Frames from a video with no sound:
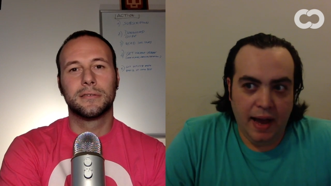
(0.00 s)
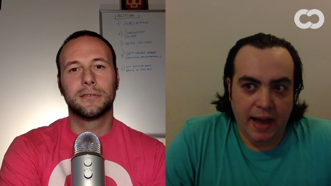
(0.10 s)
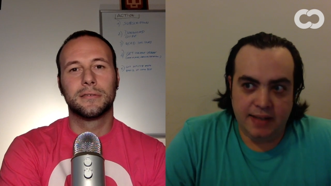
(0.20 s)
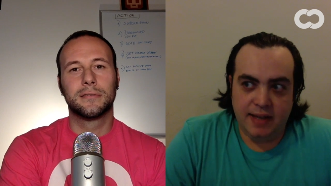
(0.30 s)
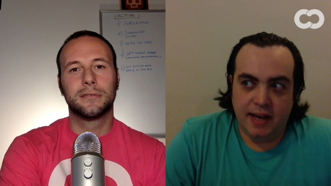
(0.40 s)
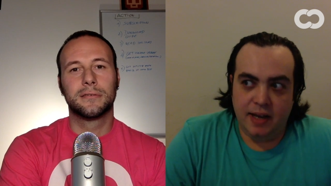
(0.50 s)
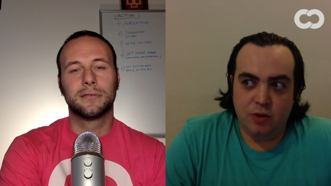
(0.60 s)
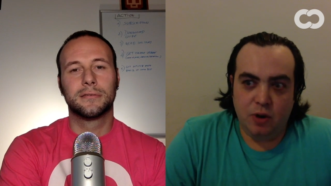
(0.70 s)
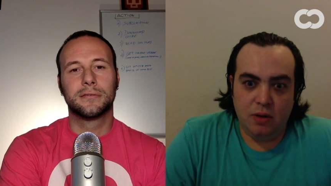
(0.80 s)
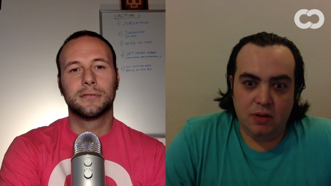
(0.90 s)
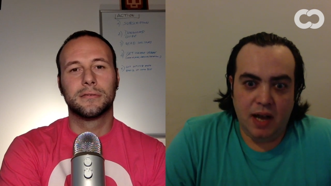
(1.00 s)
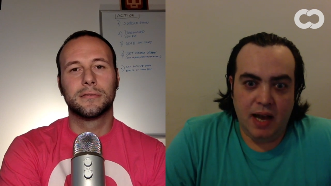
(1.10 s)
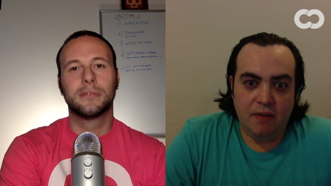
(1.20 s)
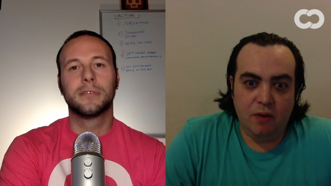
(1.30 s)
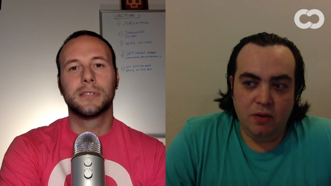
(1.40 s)
Speaker 1: as I told, I
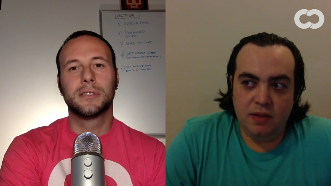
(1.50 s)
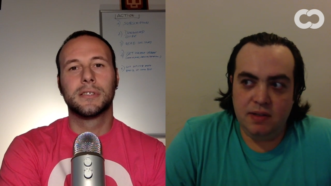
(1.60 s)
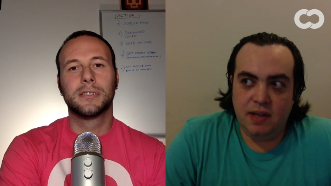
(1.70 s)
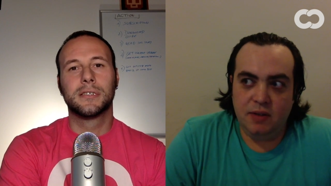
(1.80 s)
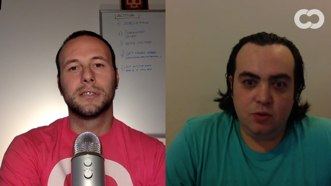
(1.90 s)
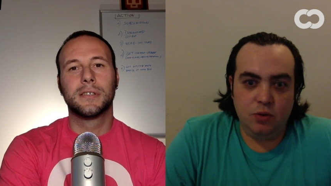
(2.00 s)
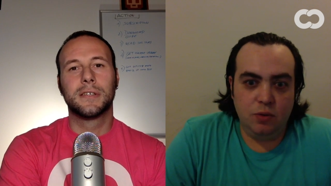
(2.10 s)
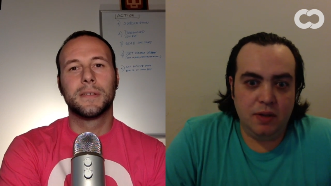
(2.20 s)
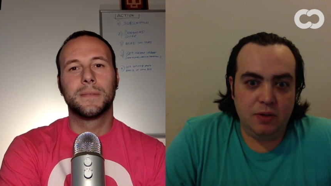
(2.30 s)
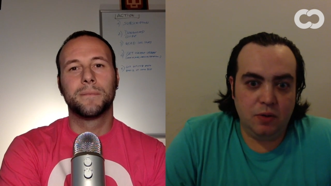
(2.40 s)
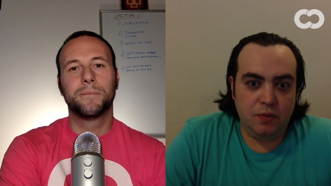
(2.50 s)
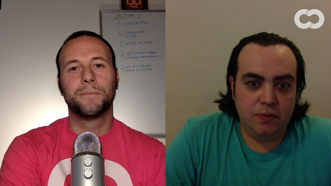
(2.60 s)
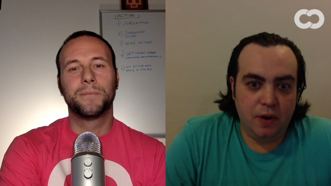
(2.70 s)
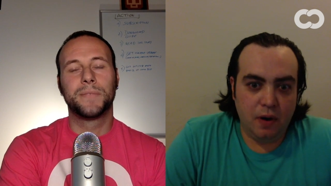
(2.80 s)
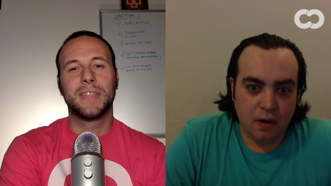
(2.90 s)
have only done two months of
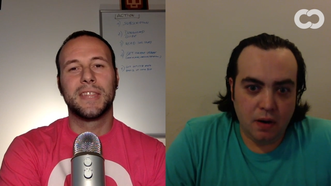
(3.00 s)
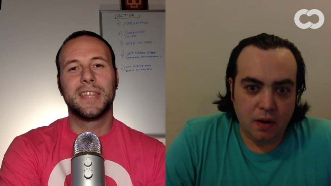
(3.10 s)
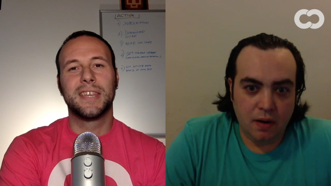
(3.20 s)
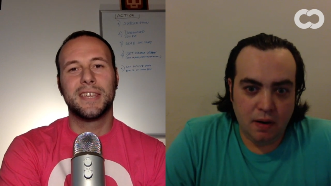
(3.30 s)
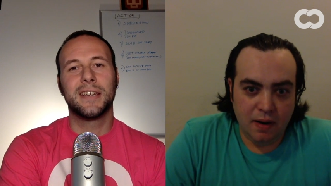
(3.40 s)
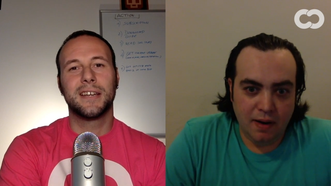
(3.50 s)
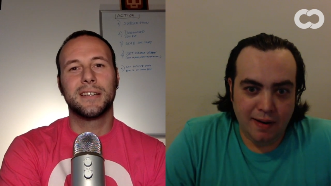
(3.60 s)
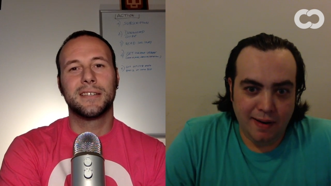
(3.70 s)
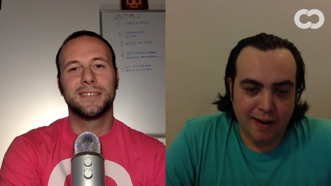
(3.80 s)
work. Yeah.